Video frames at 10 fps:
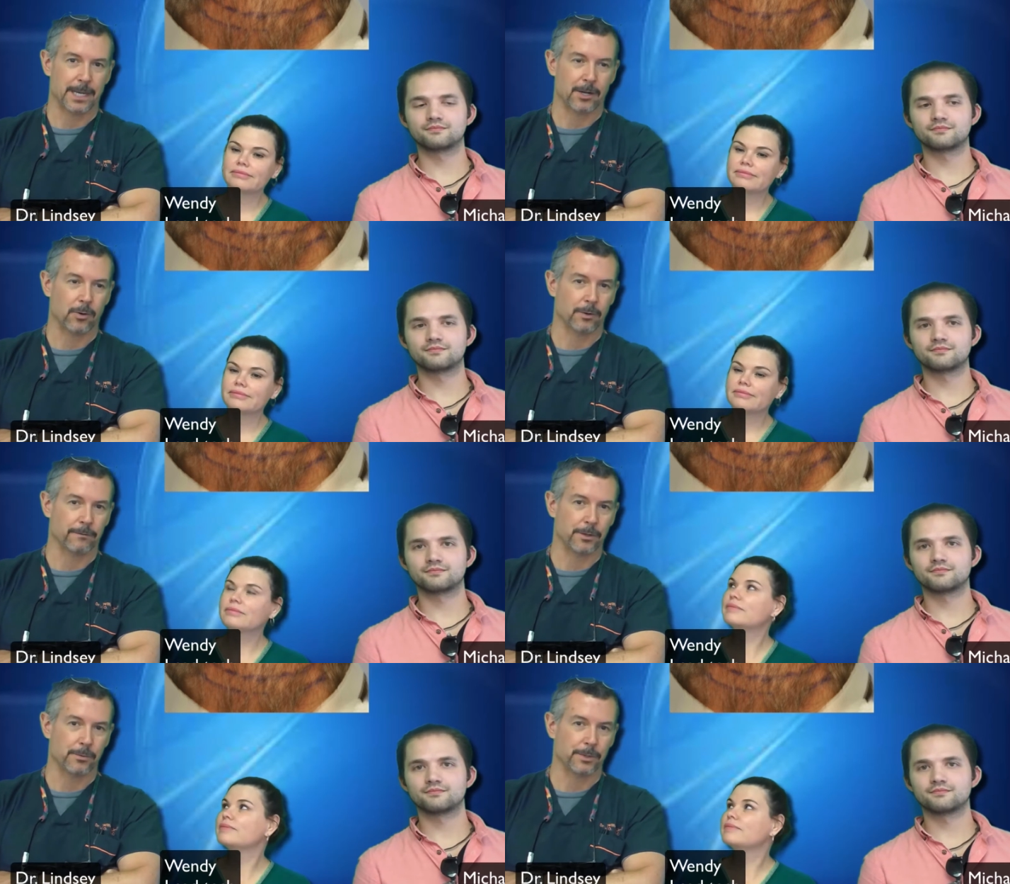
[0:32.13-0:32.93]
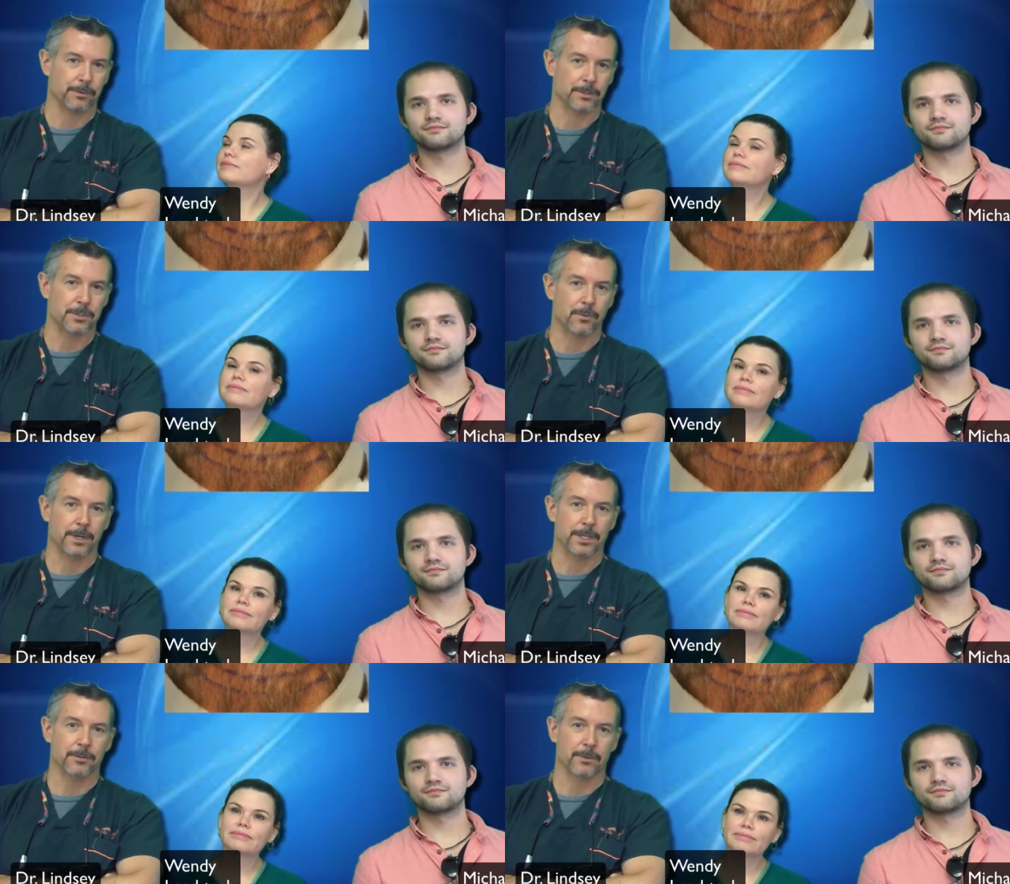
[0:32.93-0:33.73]
Speaker 1: a hold of you when you were
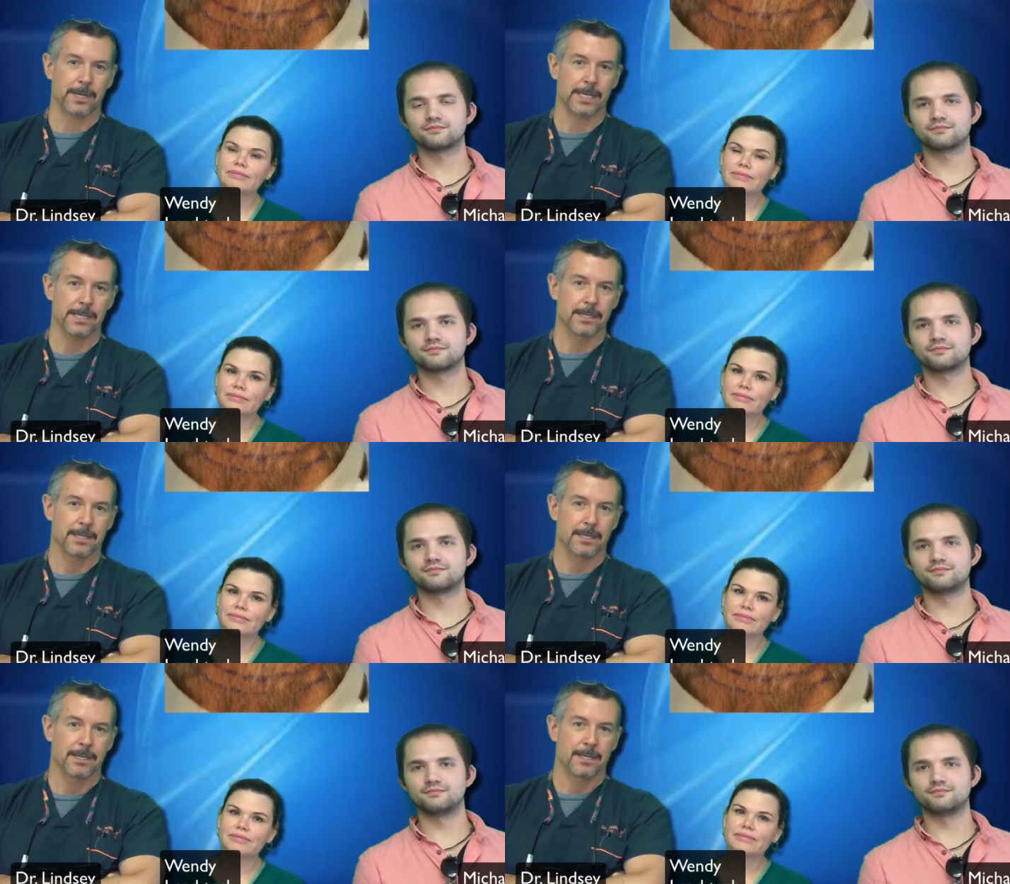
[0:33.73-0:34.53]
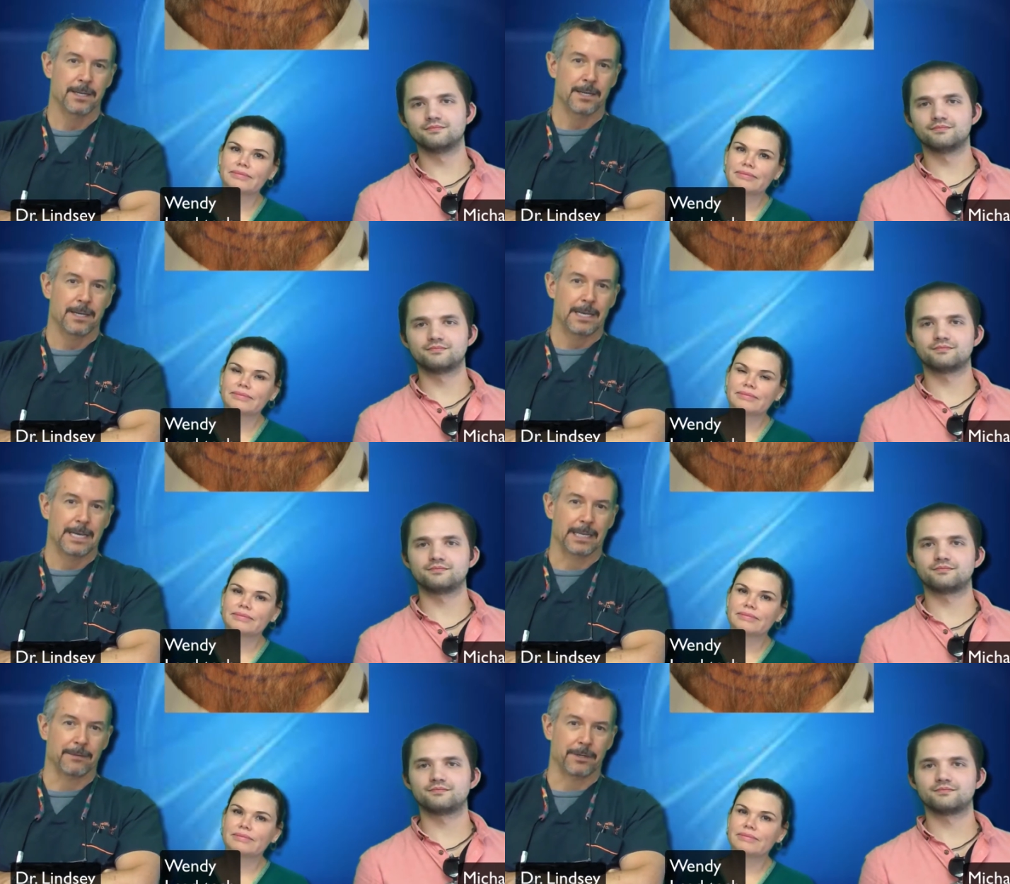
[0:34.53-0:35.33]
twenty-three
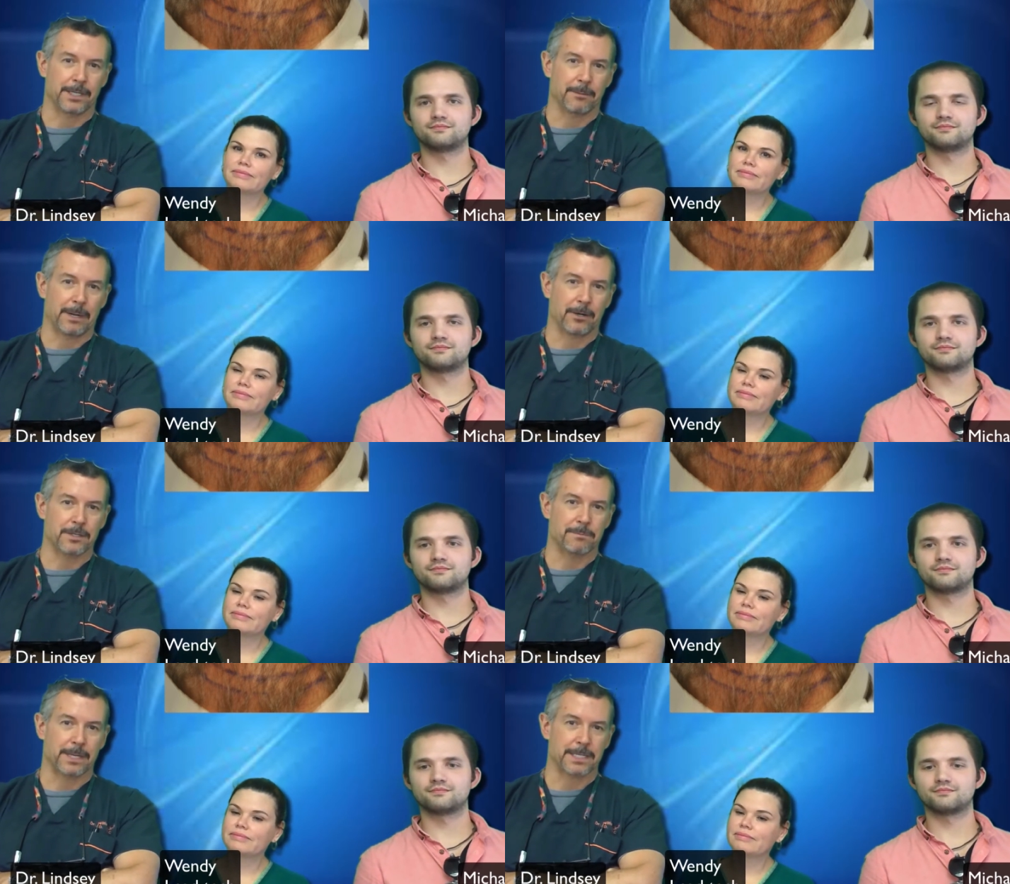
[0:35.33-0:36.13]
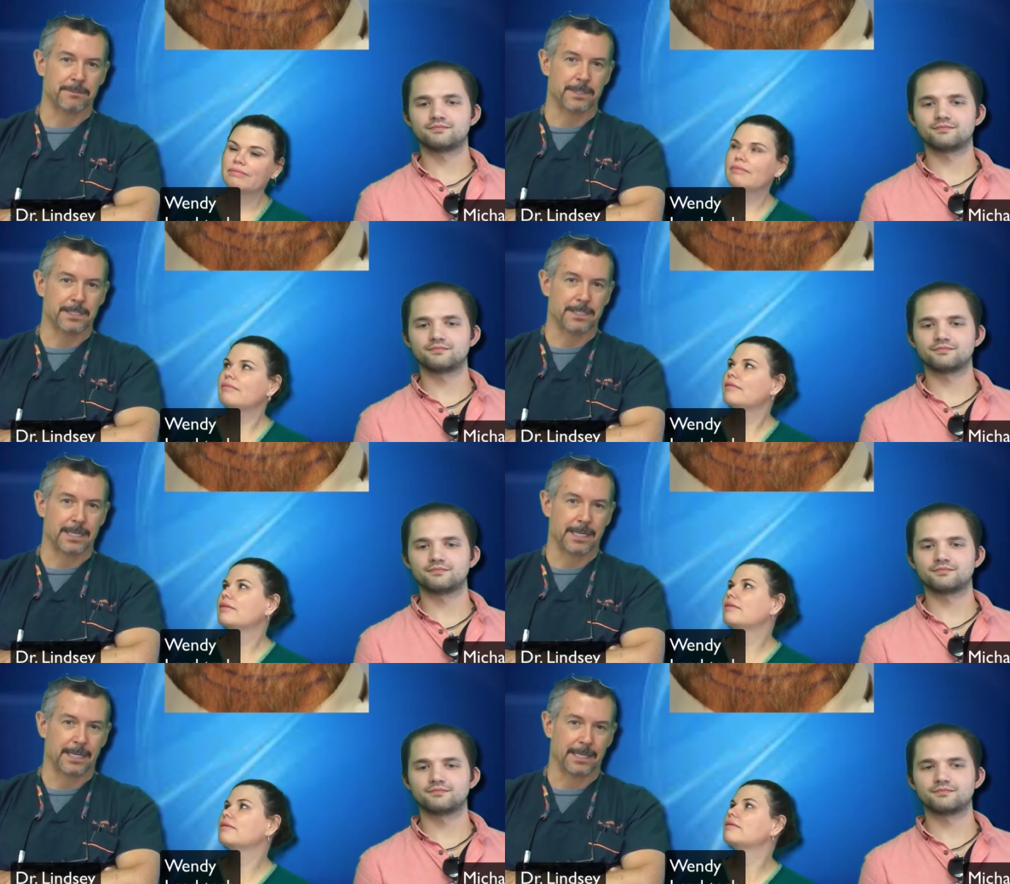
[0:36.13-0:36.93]
mm-hmm. and living in your parents' basement
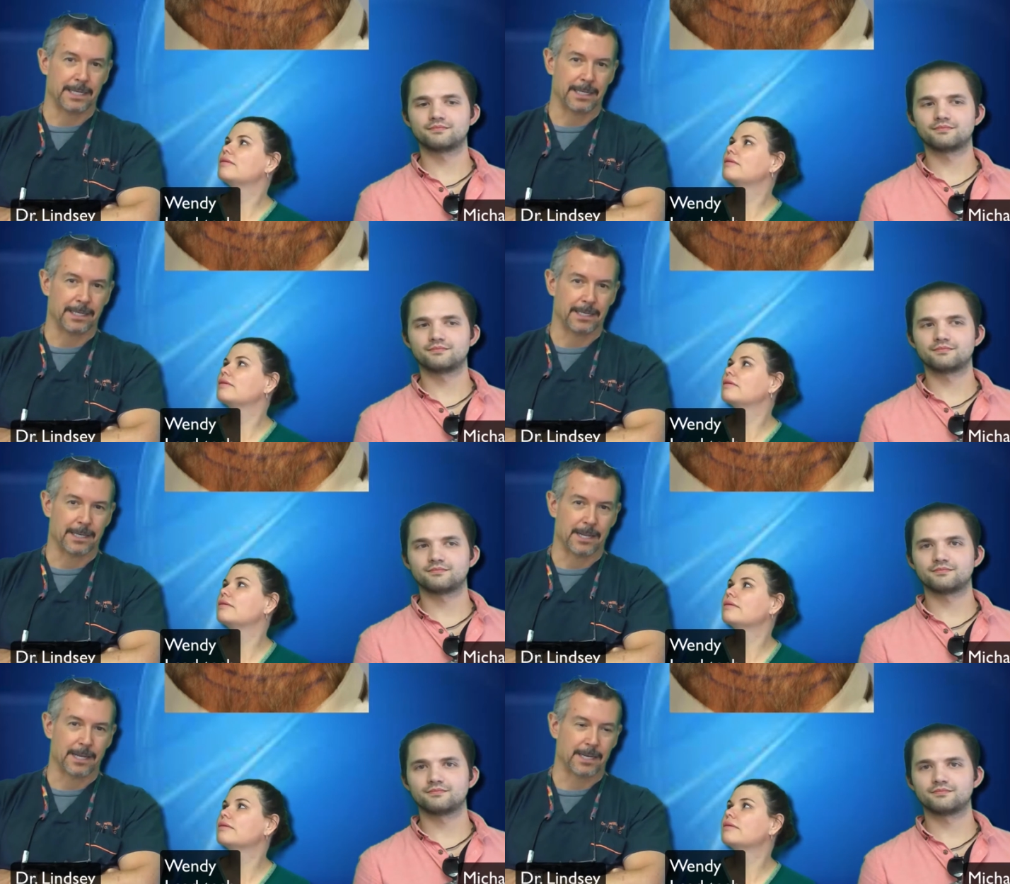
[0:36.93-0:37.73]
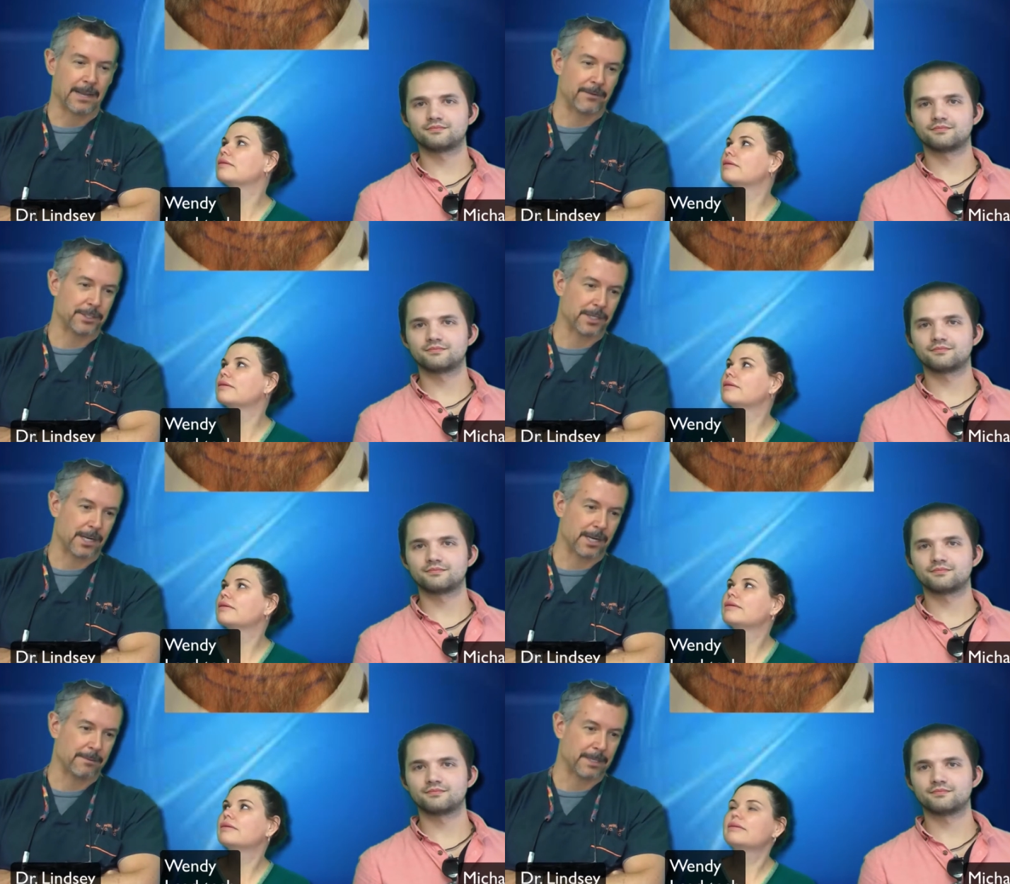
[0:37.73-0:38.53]
and not having a
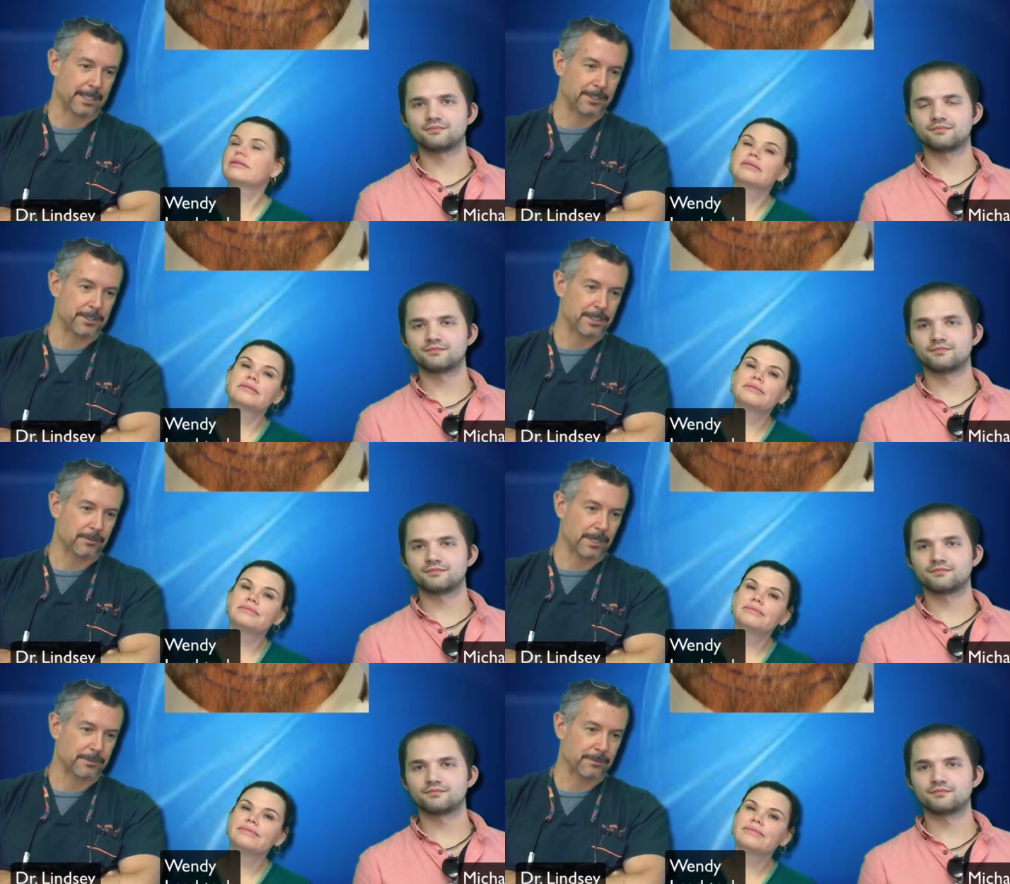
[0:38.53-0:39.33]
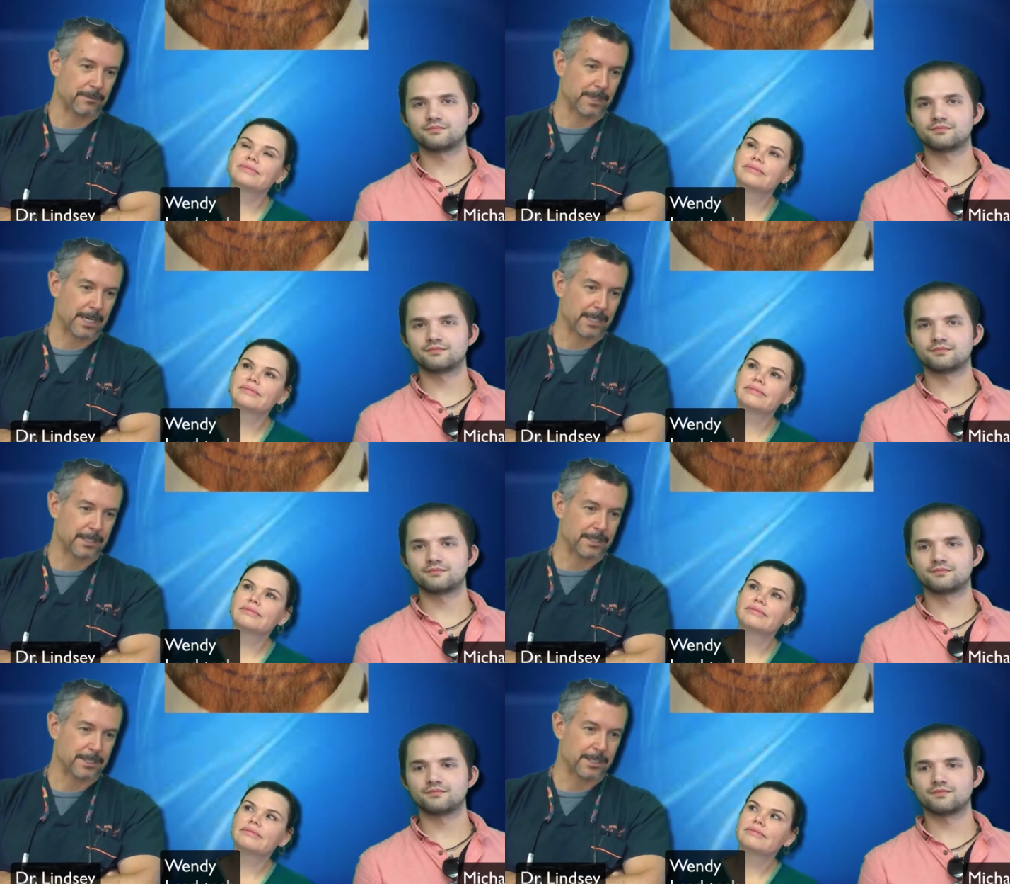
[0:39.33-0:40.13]
job. And I think you just graduated from
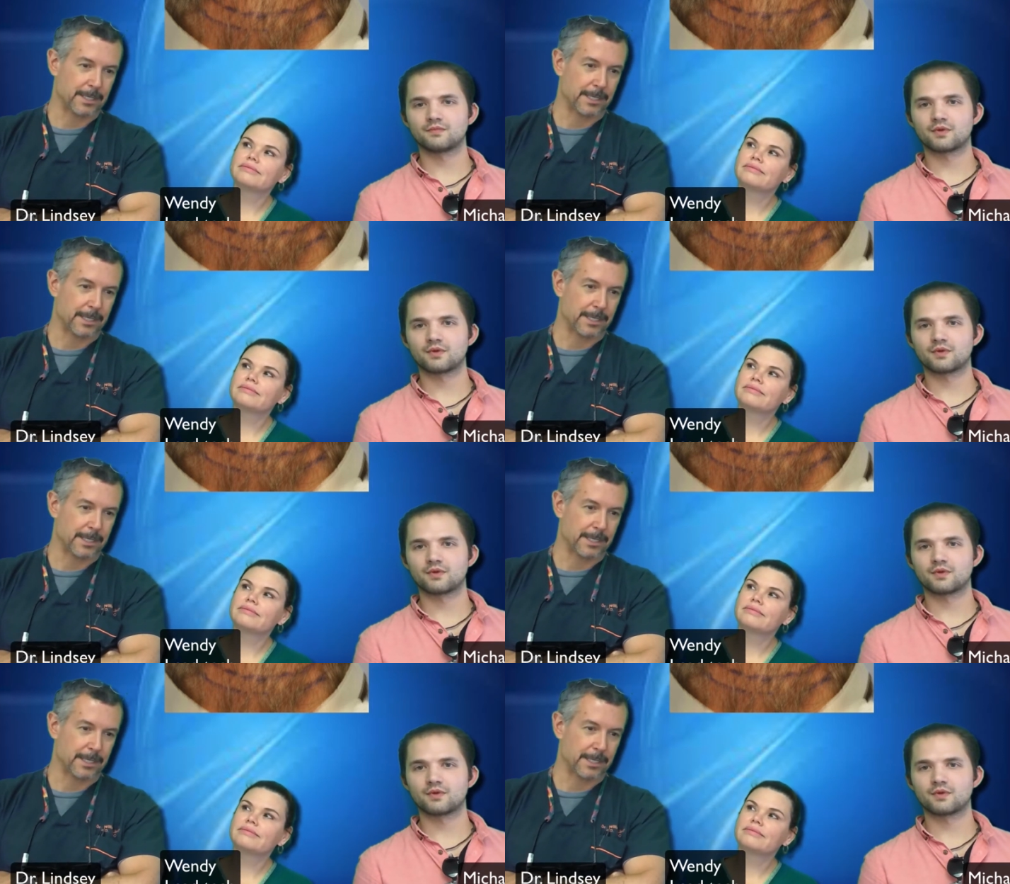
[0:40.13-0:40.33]
college.